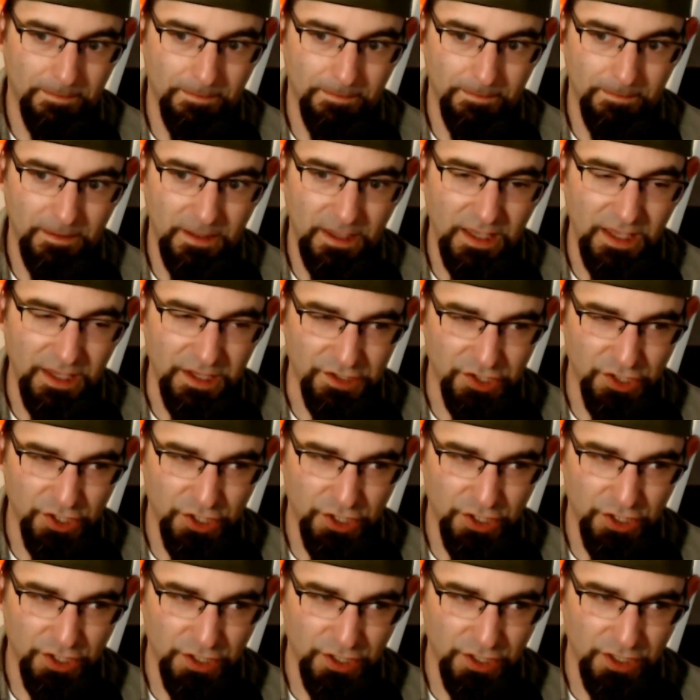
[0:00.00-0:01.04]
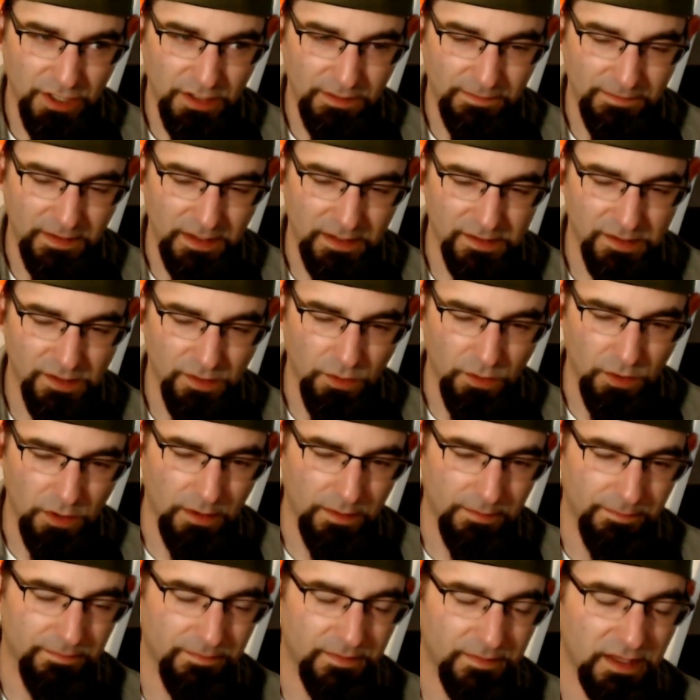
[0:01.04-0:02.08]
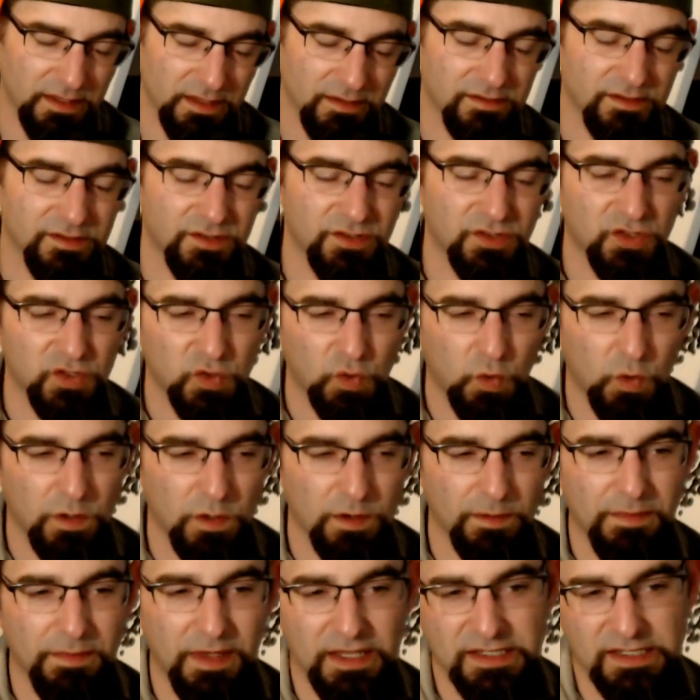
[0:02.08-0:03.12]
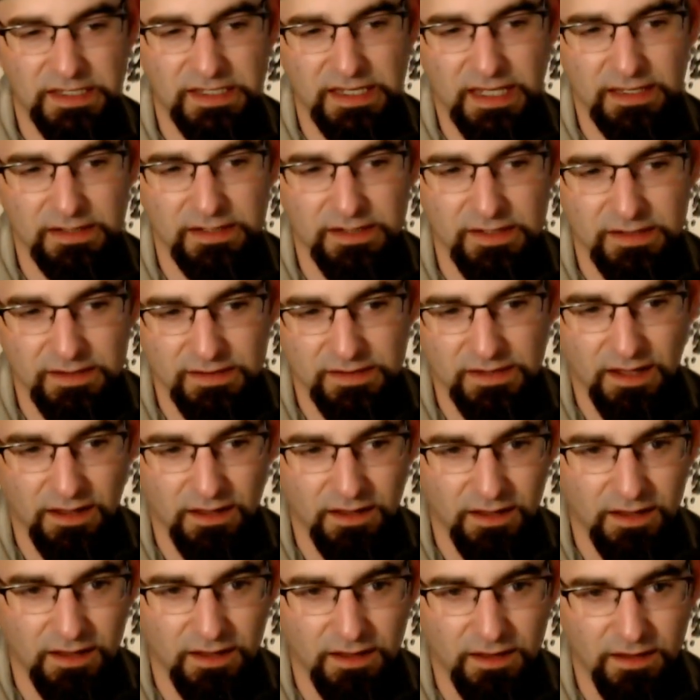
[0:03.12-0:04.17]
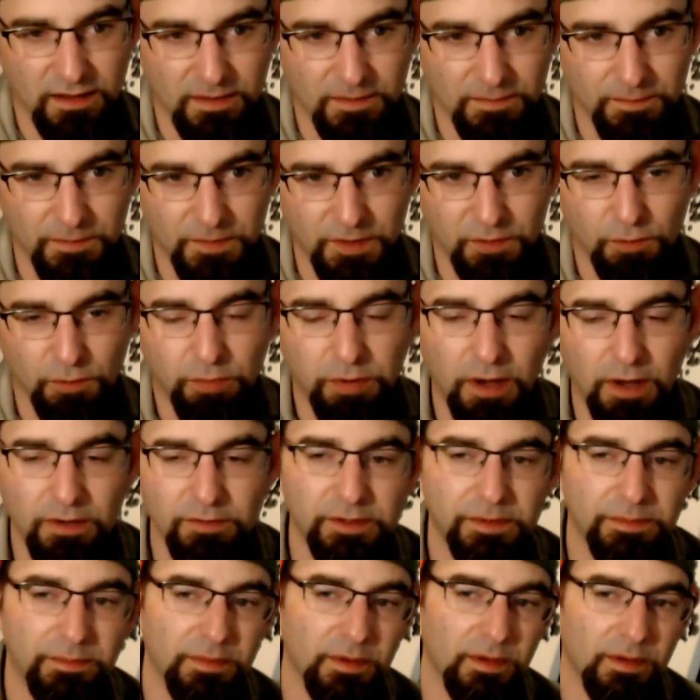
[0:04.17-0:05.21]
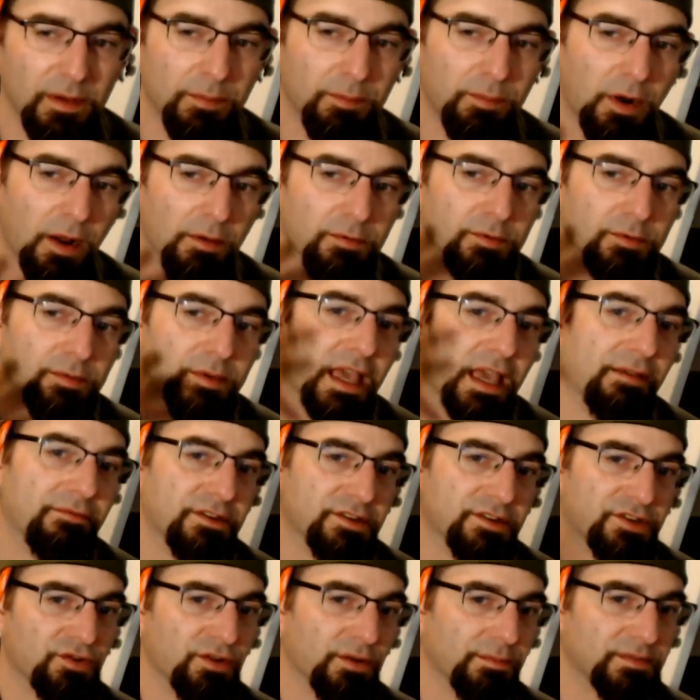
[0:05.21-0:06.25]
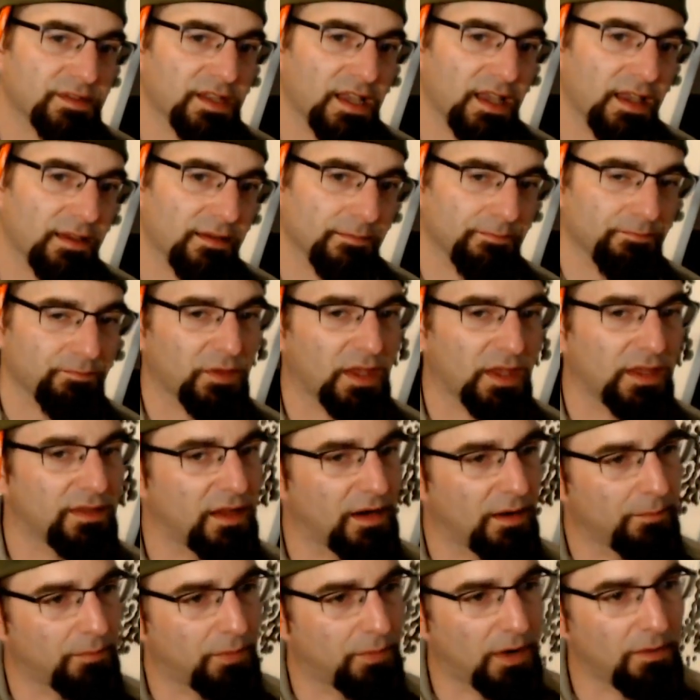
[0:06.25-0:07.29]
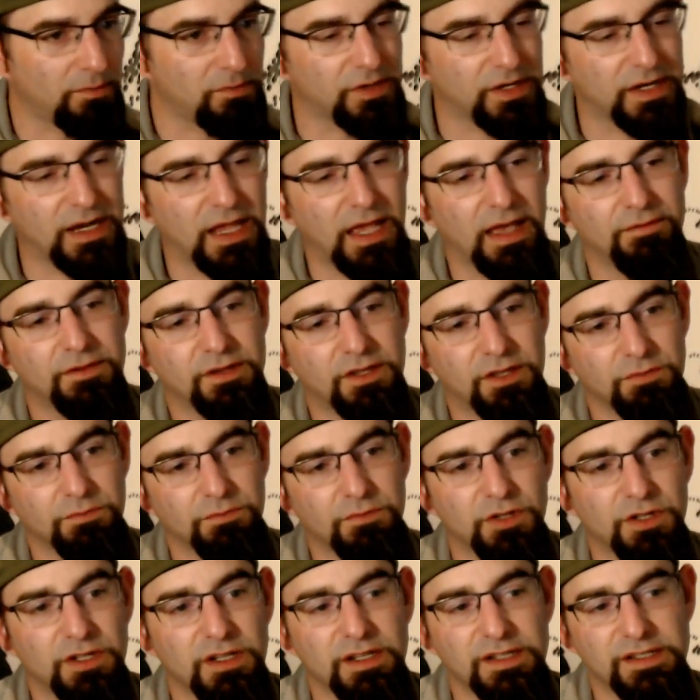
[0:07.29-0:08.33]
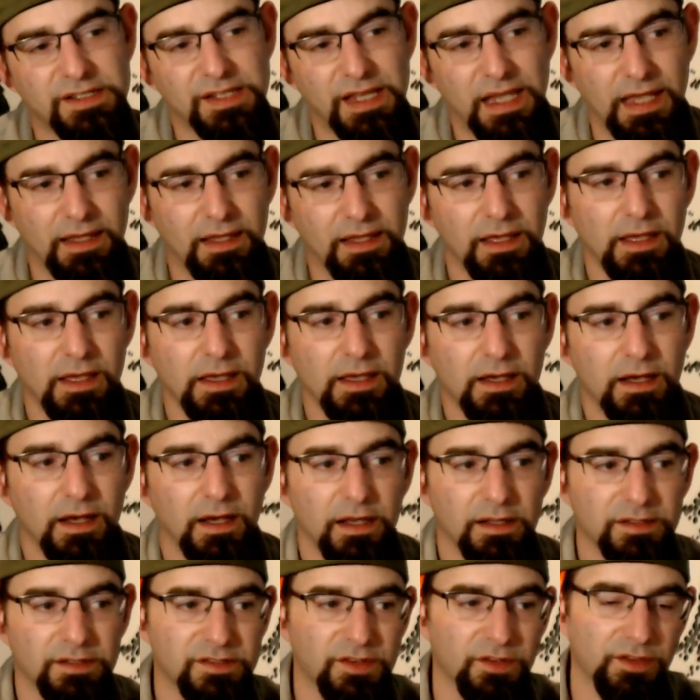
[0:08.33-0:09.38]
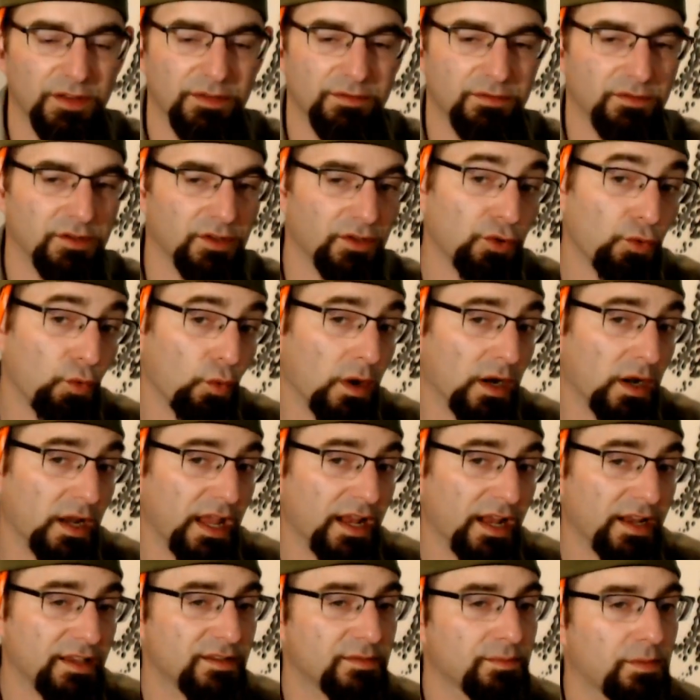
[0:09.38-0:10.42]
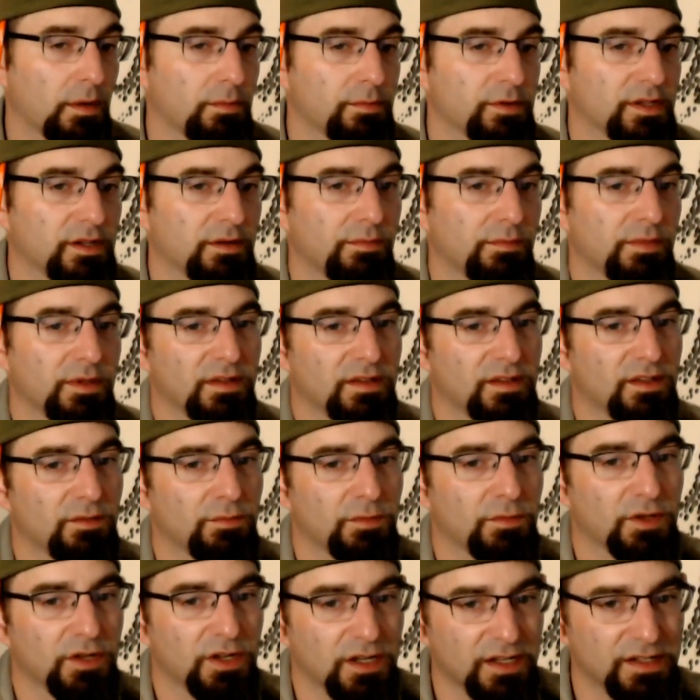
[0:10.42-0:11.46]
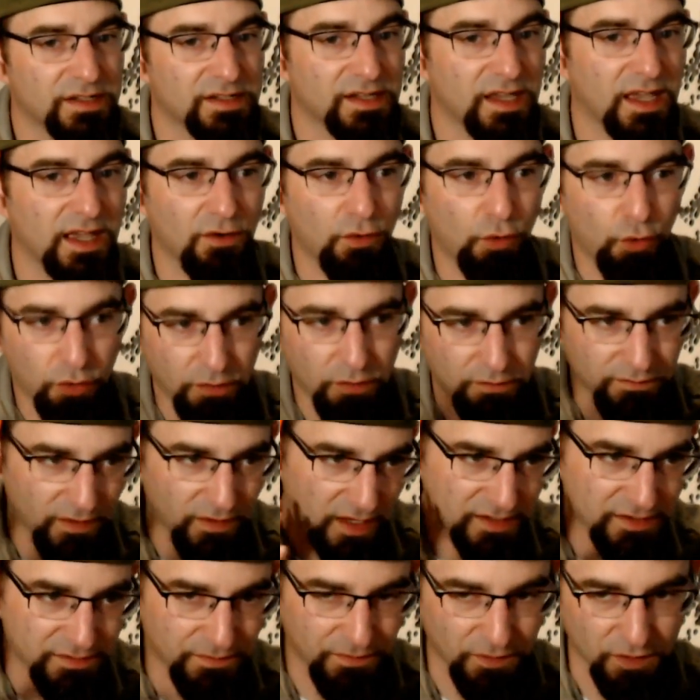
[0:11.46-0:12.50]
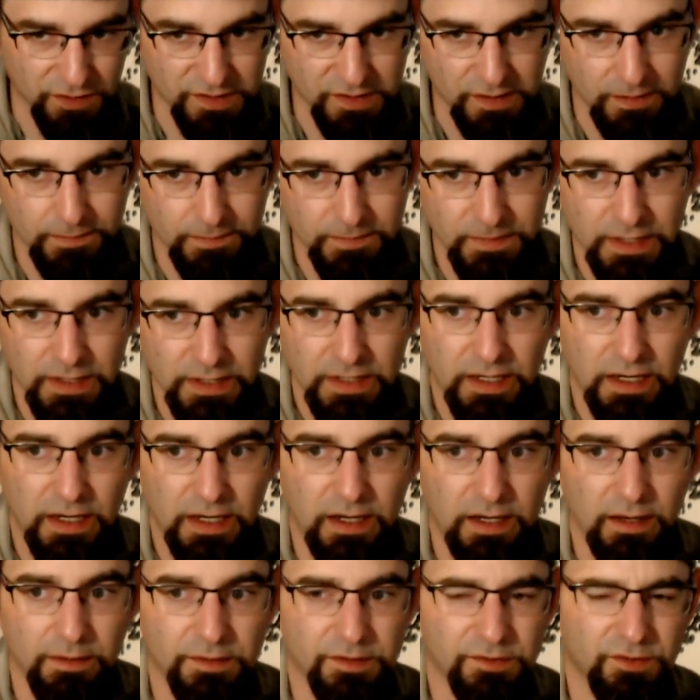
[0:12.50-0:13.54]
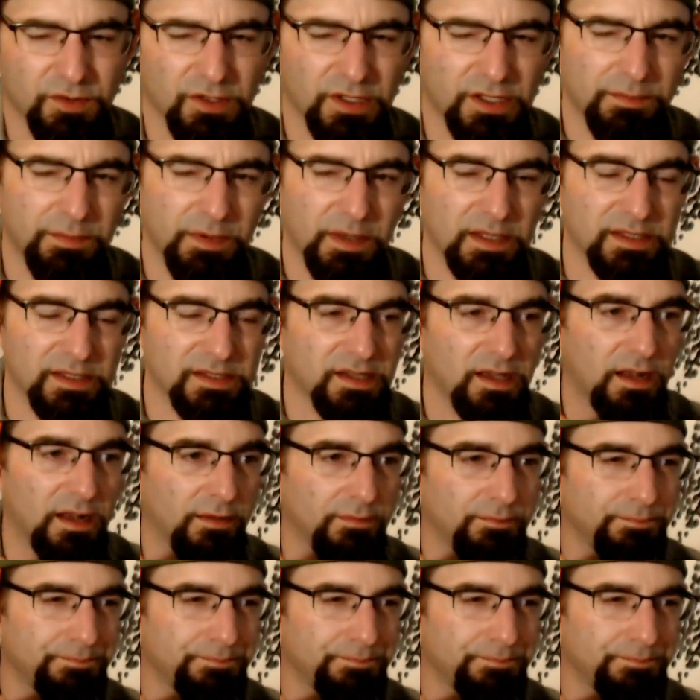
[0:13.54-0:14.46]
ish. If that sort of makes sense. I'll probably have a shrimp tank, and then I'm probably going to have a community tank. So the new 180 is probably going to be the community tank, or vice versa. It really depends on